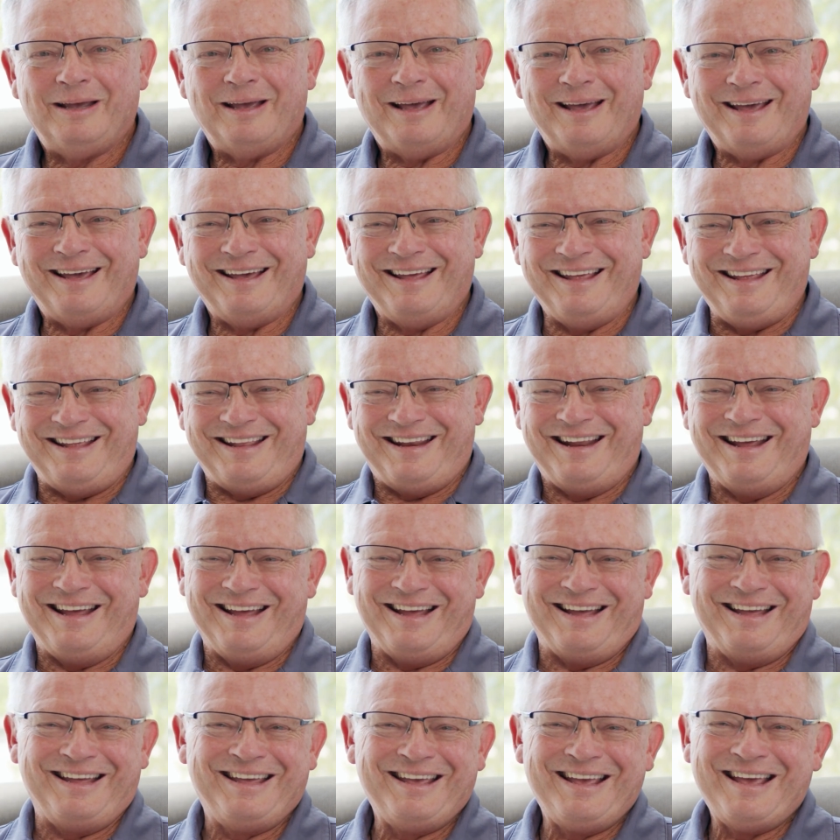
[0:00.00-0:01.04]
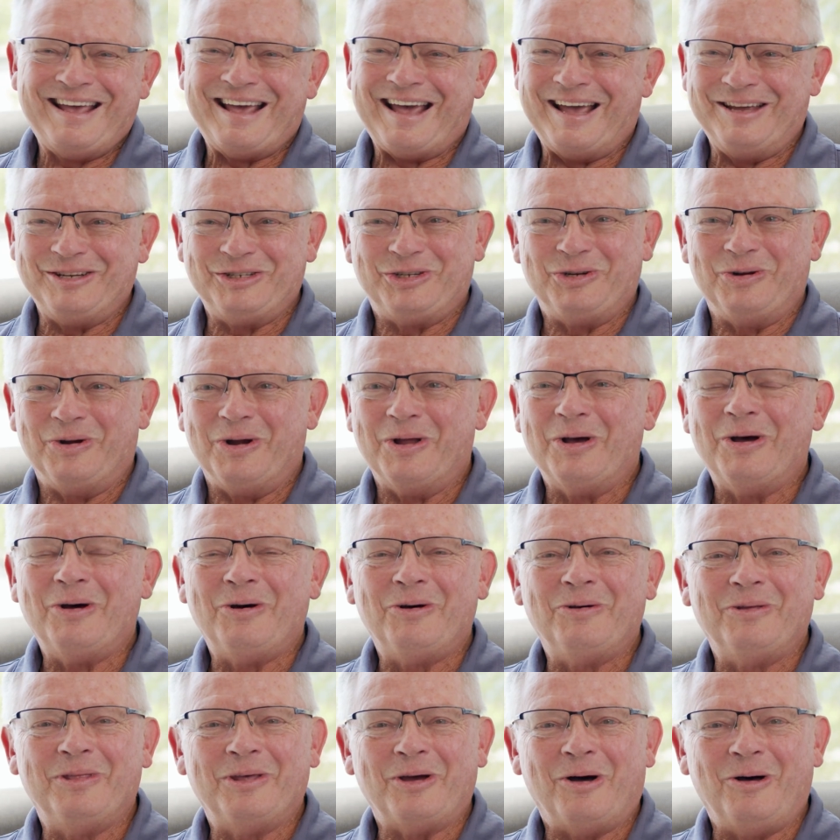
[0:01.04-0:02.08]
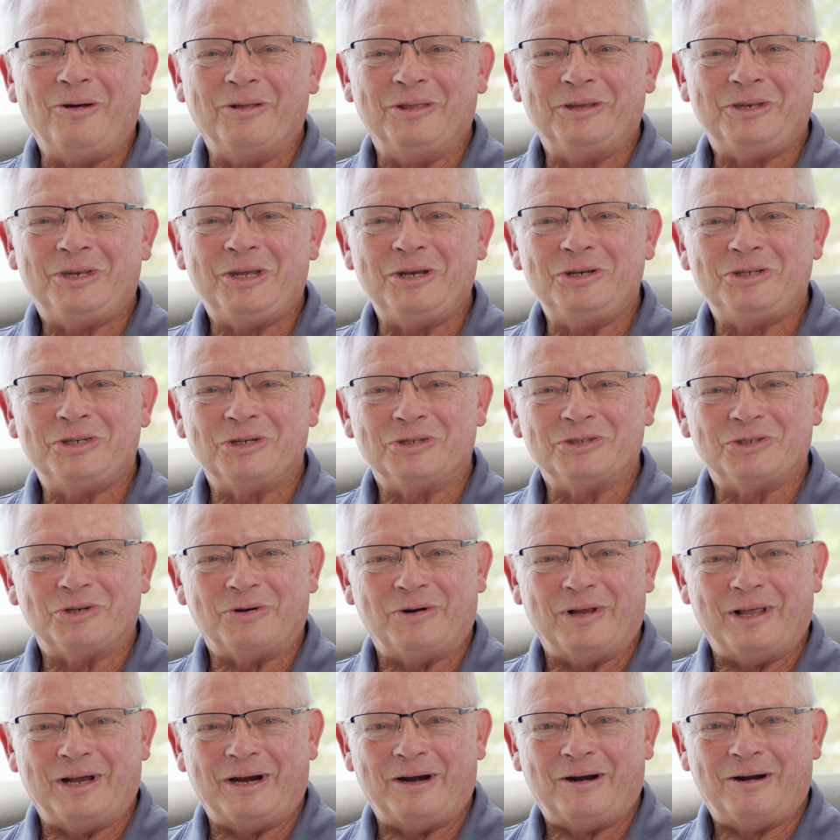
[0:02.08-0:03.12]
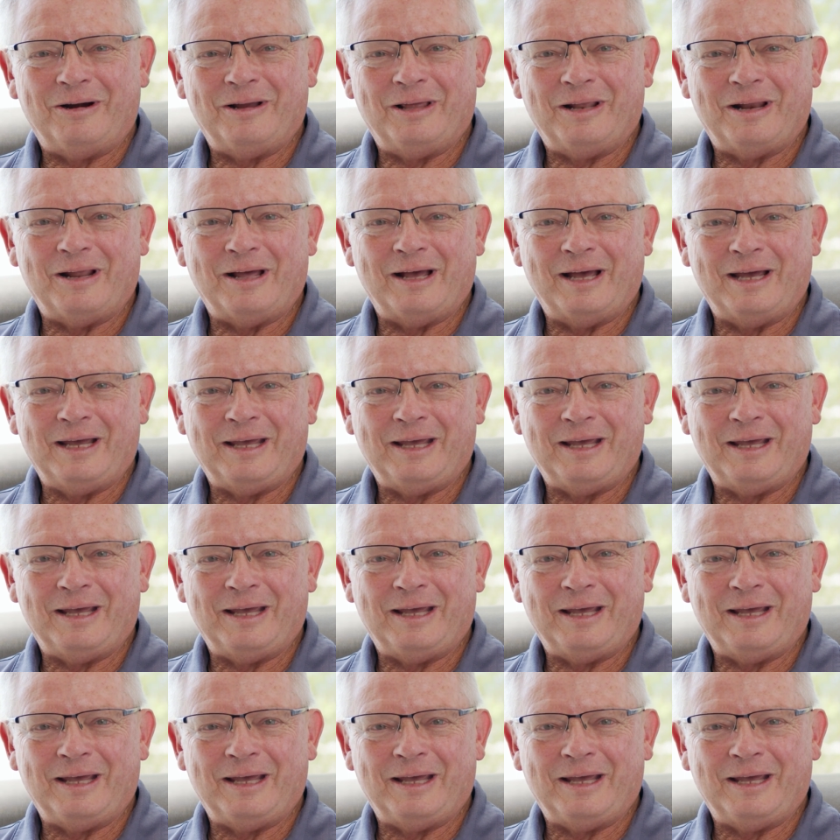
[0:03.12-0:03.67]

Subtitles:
and as you know, all the teachings are there, and